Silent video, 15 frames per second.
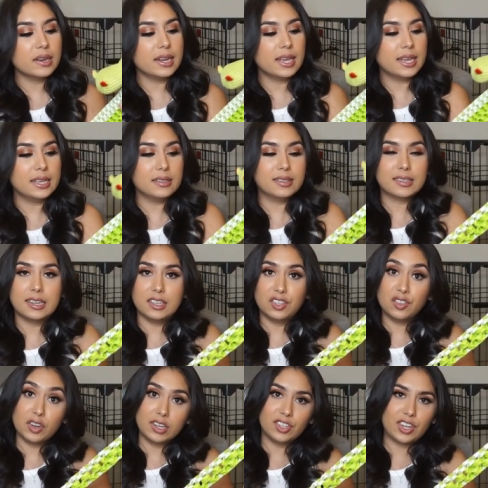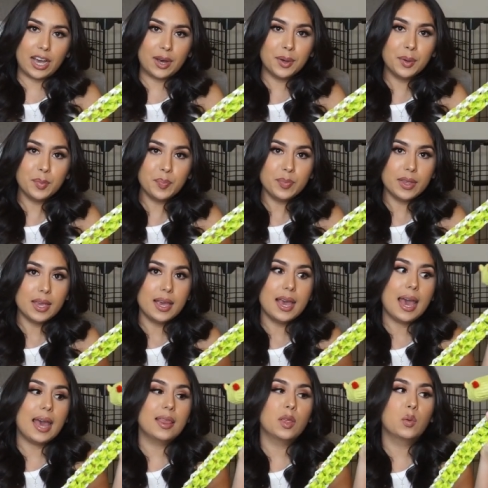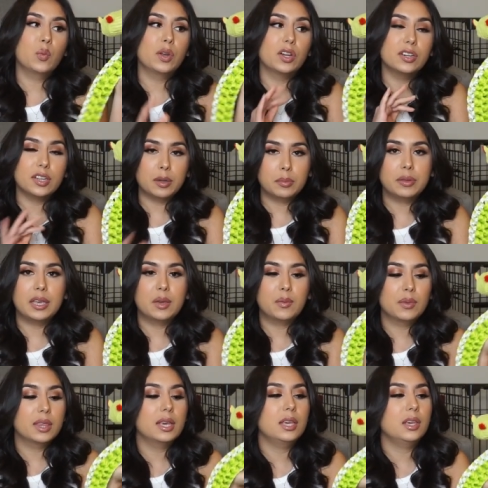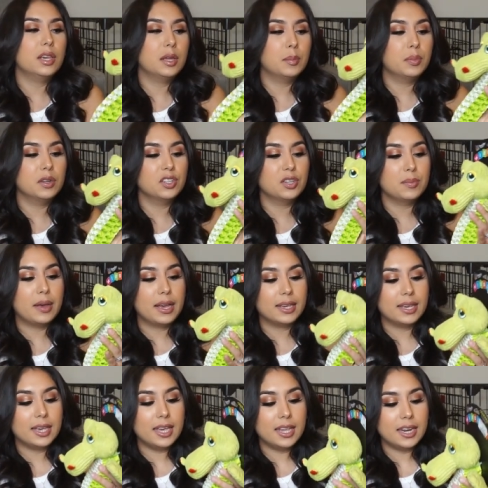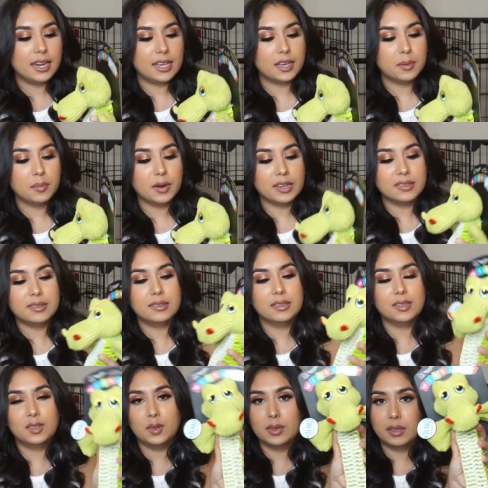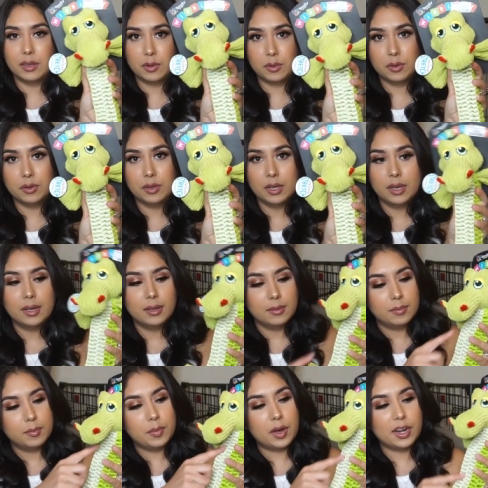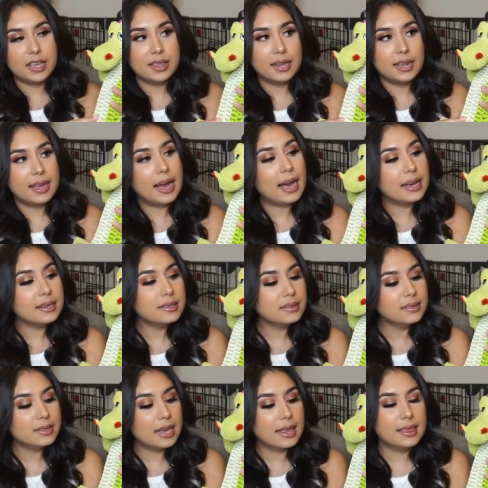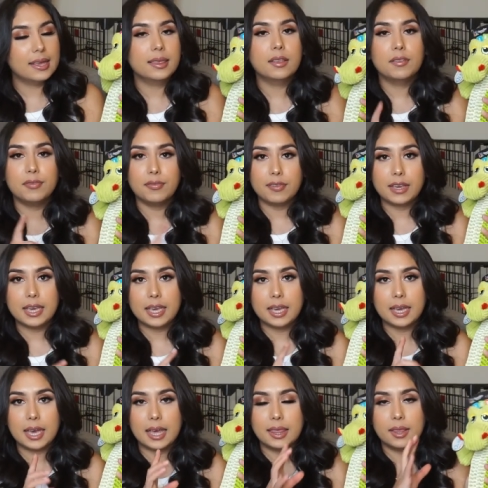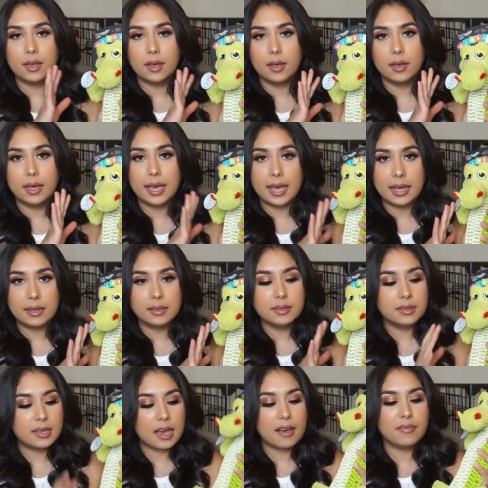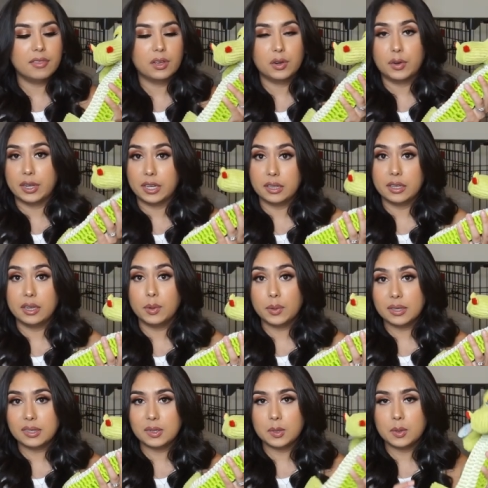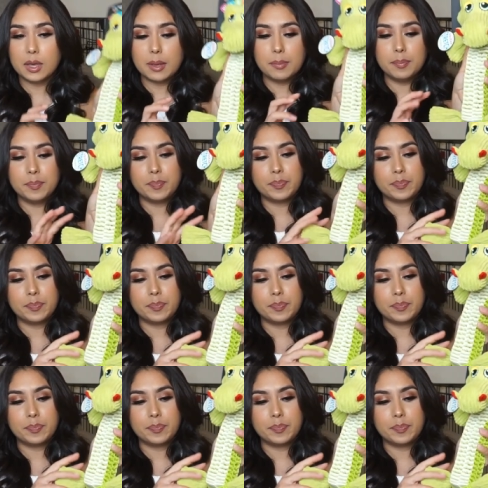on it, it's gonna stretch out, and then when you're done playing with it, you can push it back in, and it compresses into the little body that it has, and then the feet and the hands have the crinkly noise to them,